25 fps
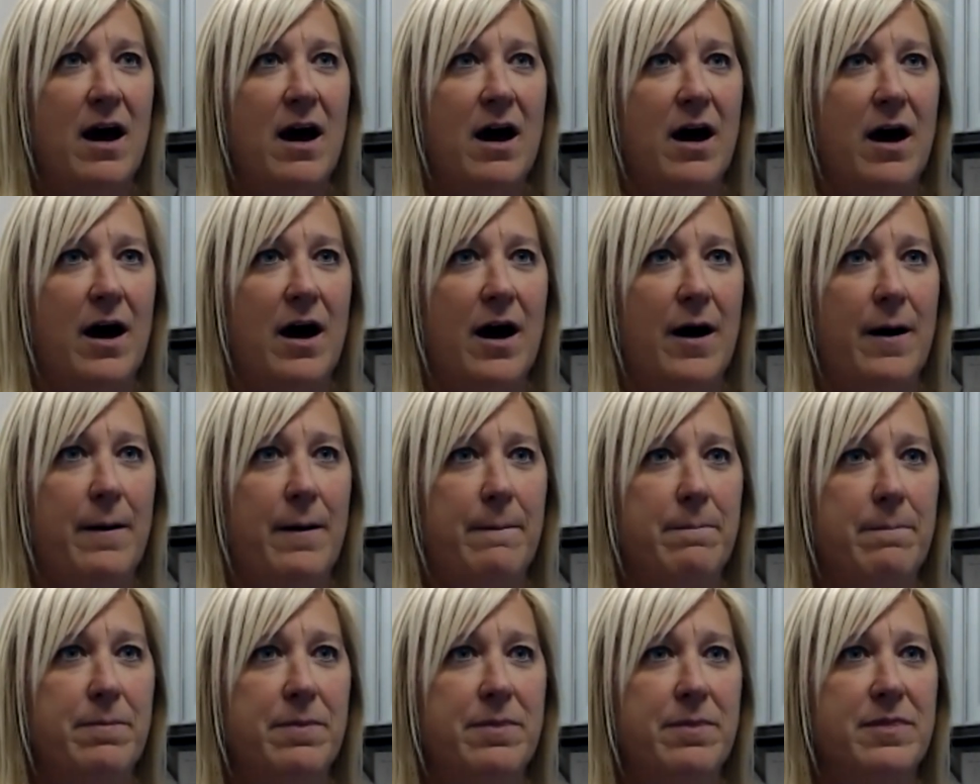
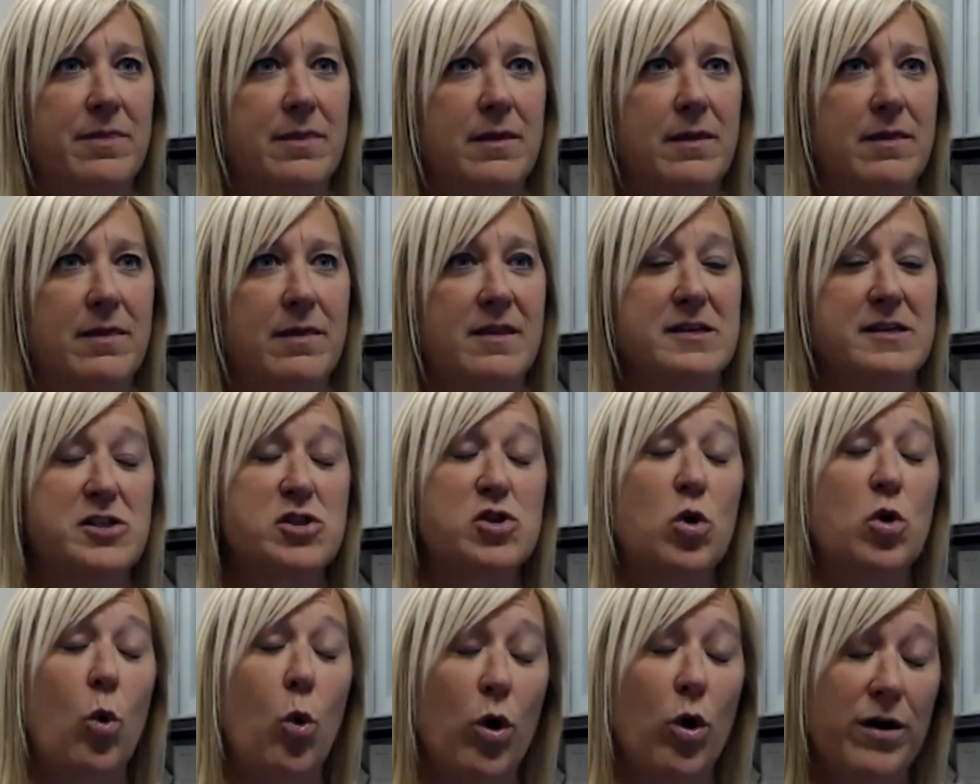the
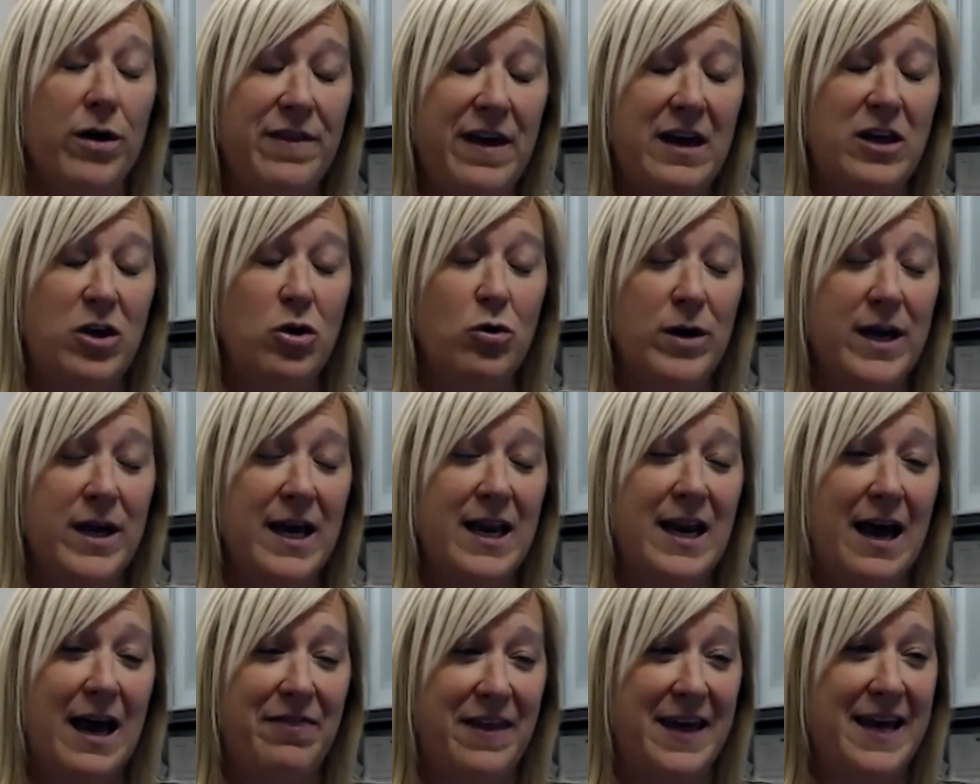score that you
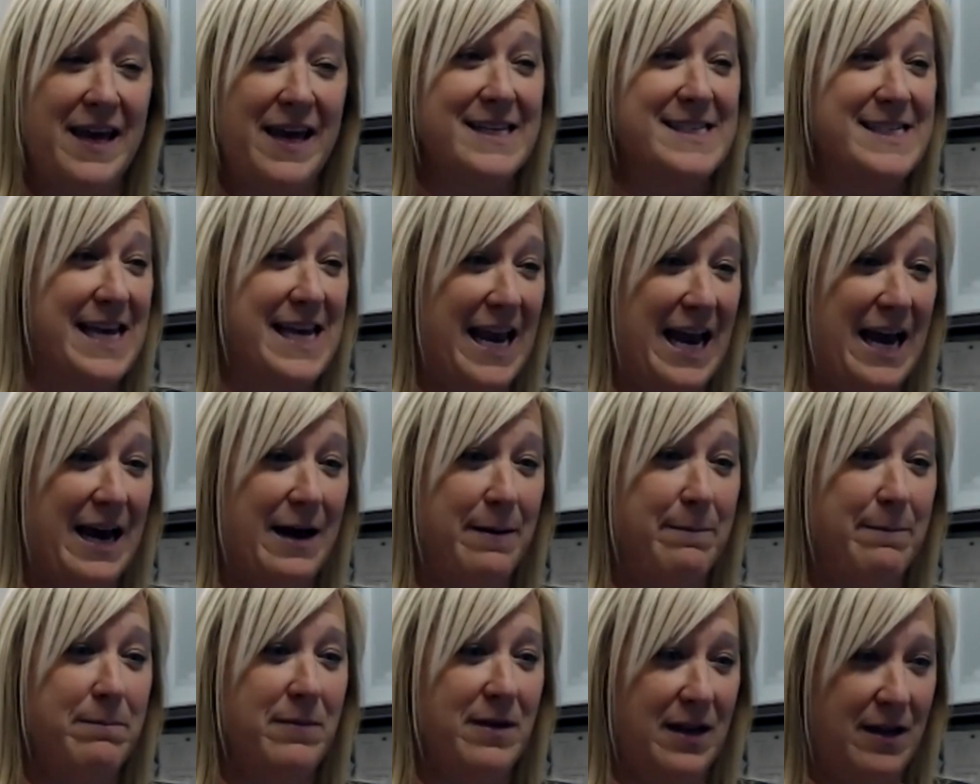get on the
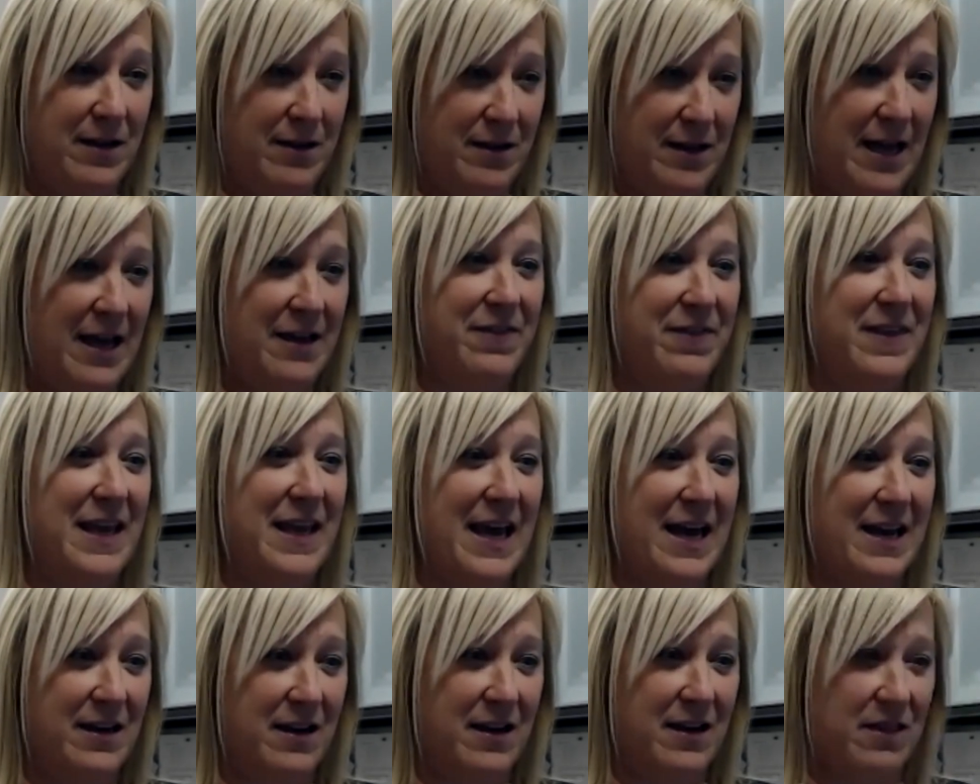exam at
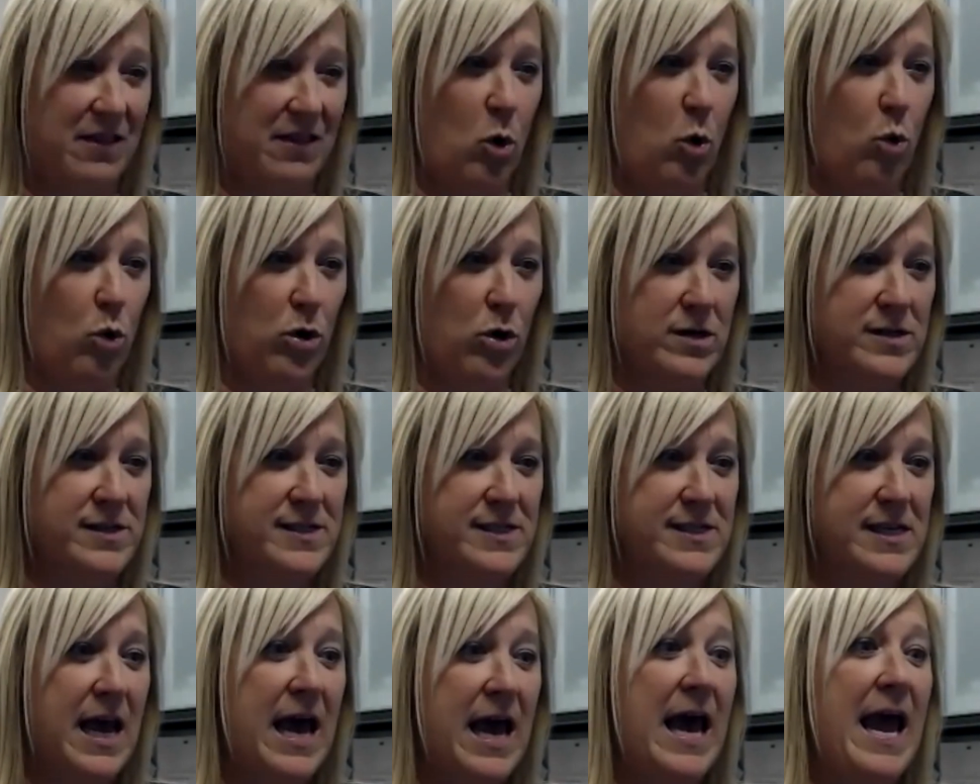the end of the
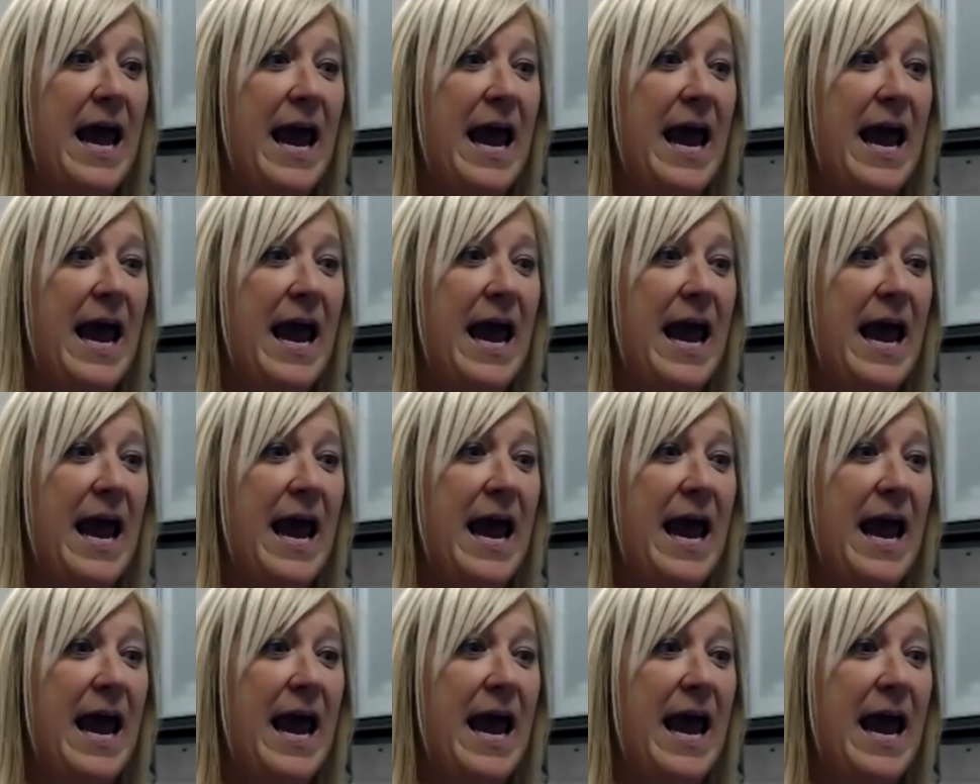course